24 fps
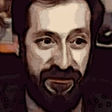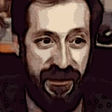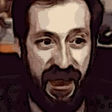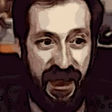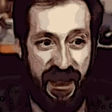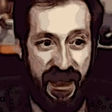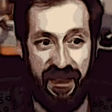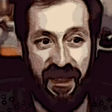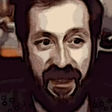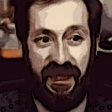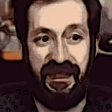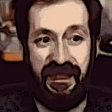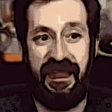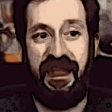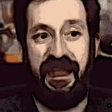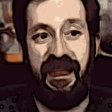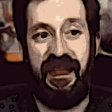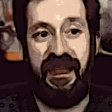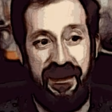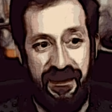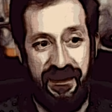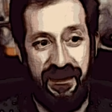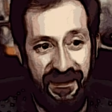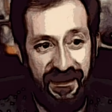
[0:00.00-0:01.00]
of hat I
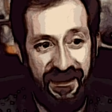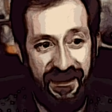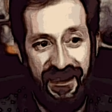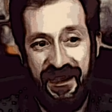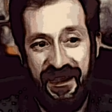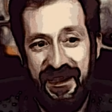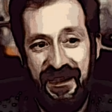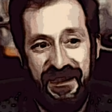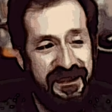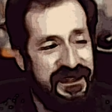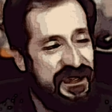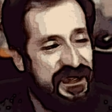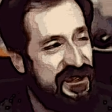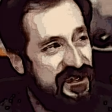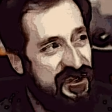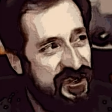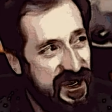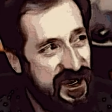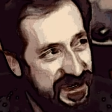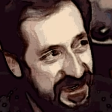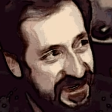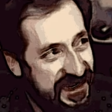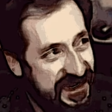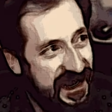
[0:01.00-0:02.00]
can to
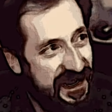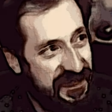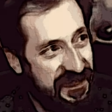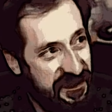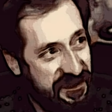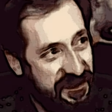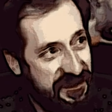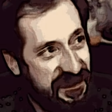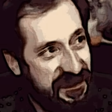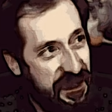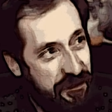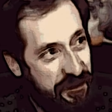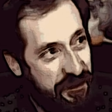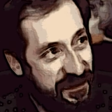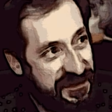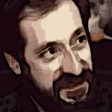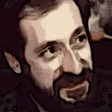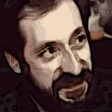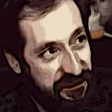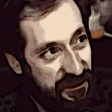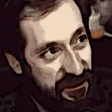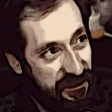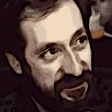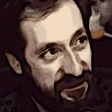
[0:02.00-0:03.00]
just get your
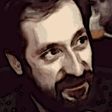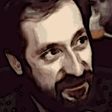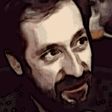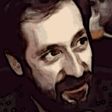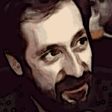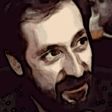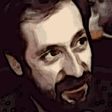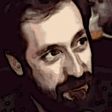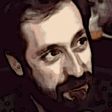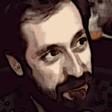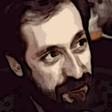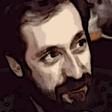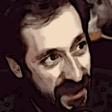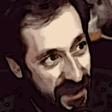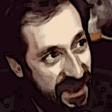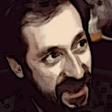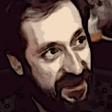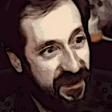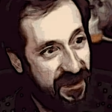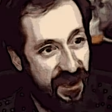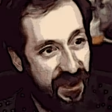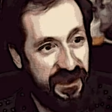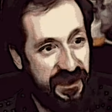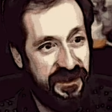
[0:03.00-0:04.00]
leprosy-riddled arm
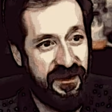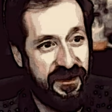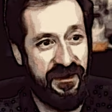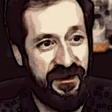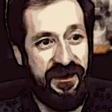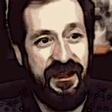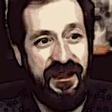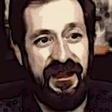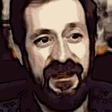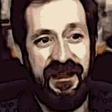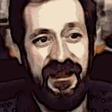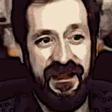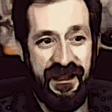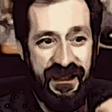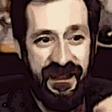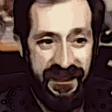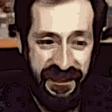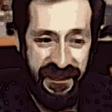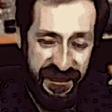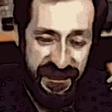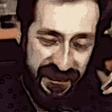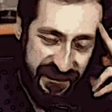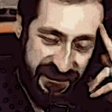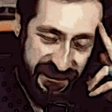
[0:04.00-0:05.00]
back on your
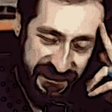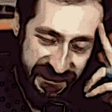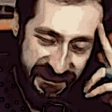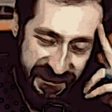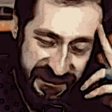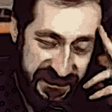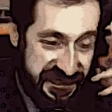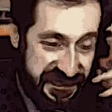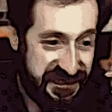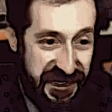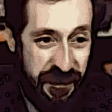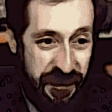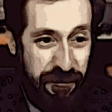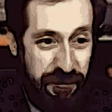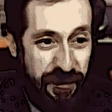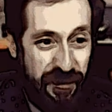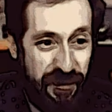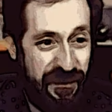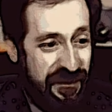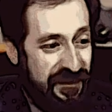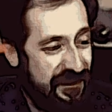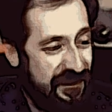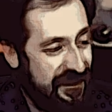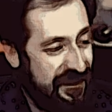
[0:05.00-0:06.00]

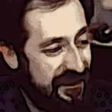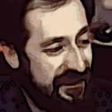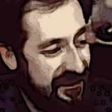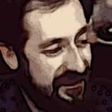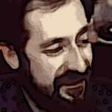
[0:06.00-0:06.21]
supple